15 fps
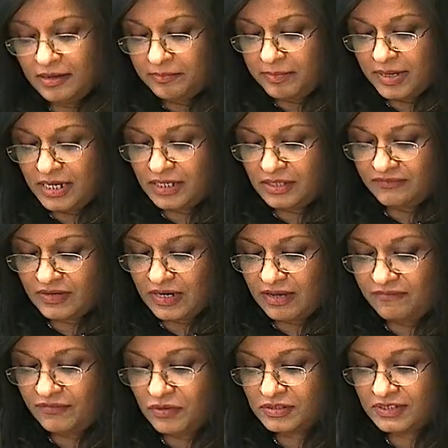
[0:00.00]
Bernard of
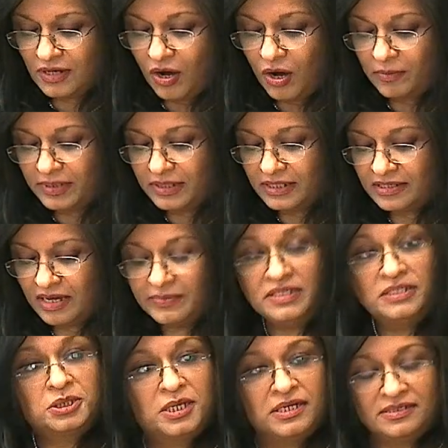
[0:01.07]
Clairvaux's homily
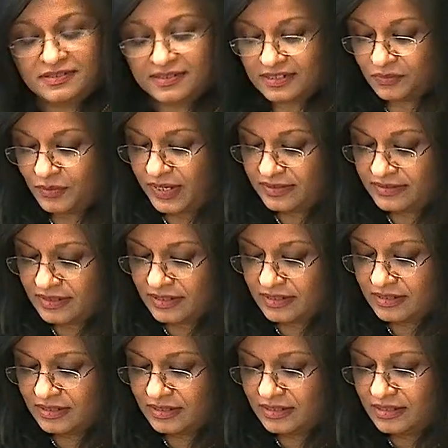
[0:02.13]
demonstrates this waiting.
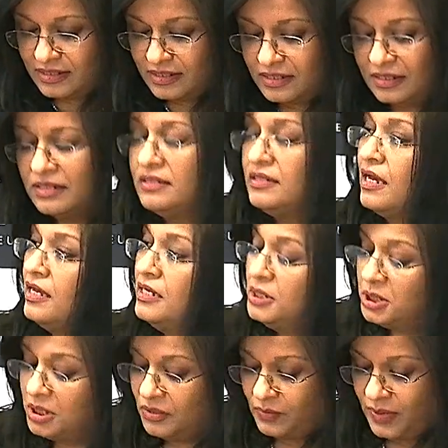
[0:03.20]
"The
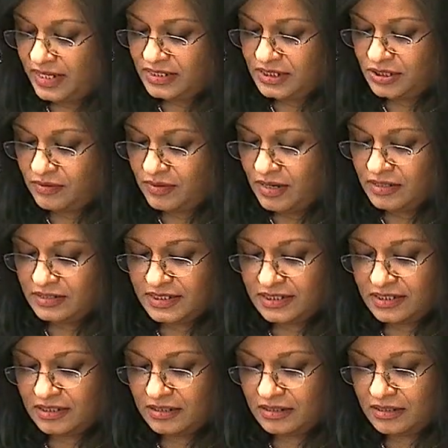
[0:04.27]
angel awaits your
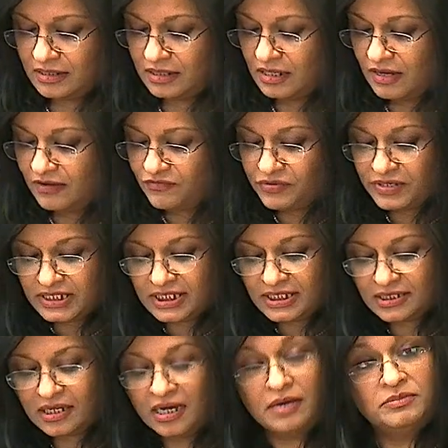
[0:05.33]
answer, for it is
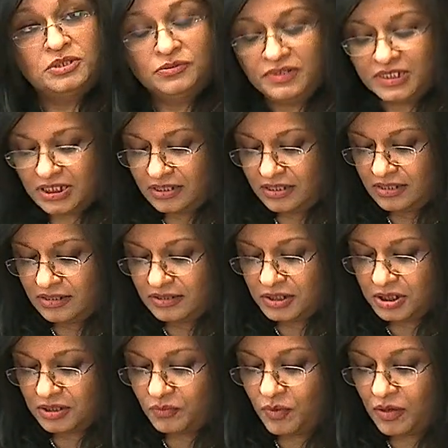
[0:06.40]
time to return
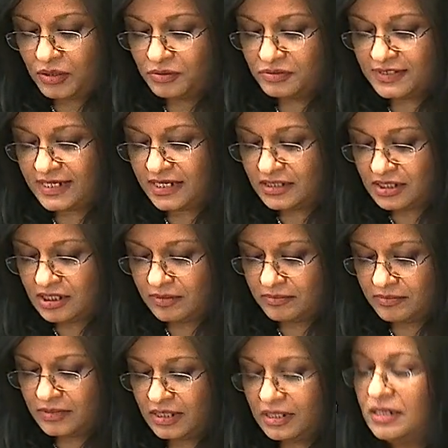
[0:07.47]
to the one who sent
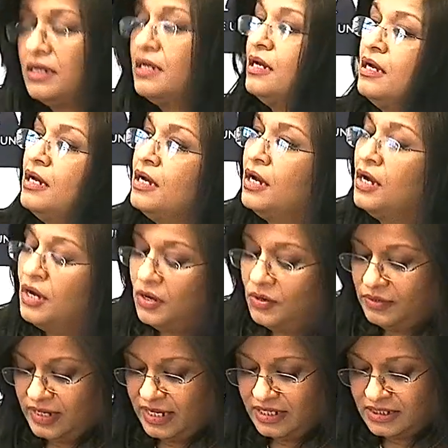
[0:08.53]
him. O
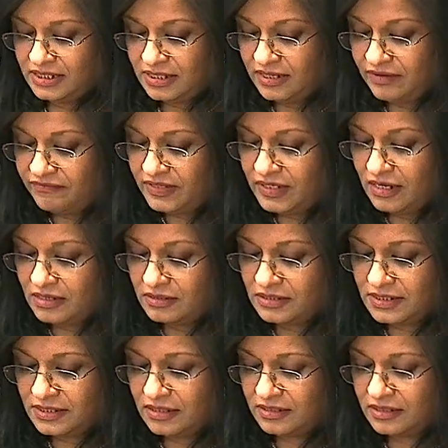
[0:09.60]
lady, give the
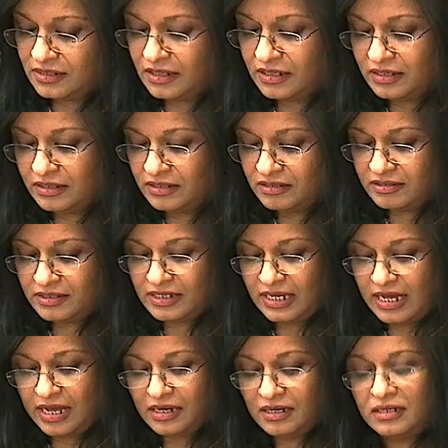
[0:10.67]
answer that earth, that
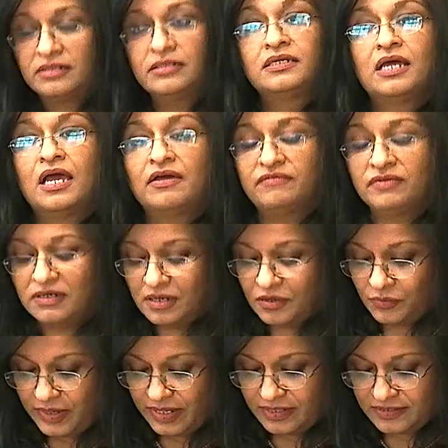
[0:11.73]
hell, that heaven
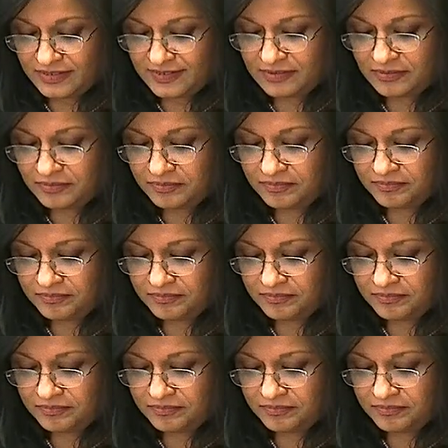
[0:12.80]
awaits."